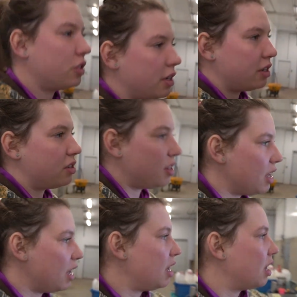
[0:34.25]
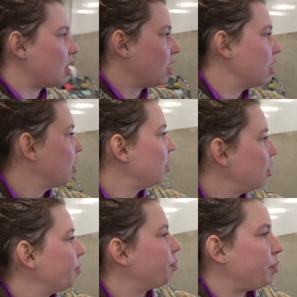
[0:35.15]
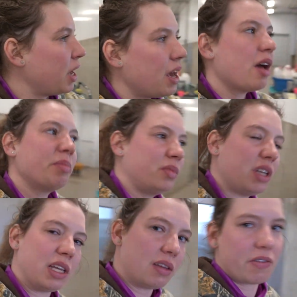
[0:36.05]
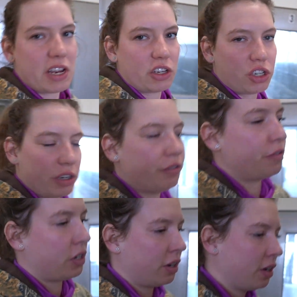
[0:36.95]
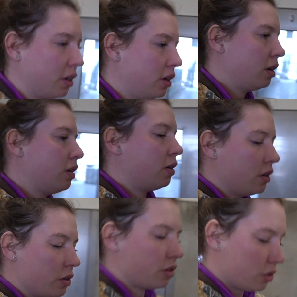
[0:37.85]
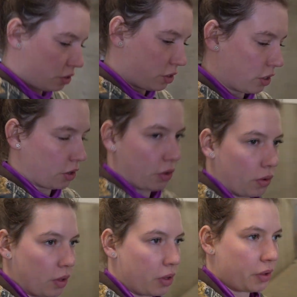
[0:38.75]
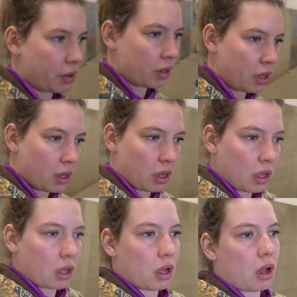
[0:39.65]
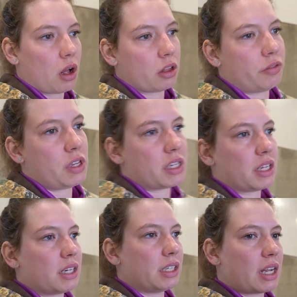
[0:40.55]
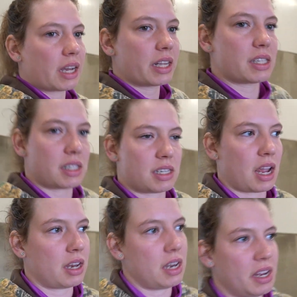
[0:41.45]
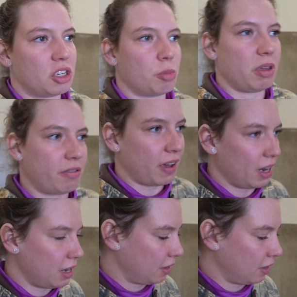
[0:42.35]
It is the PM evening shift. So all of these little nuggets need to be fed.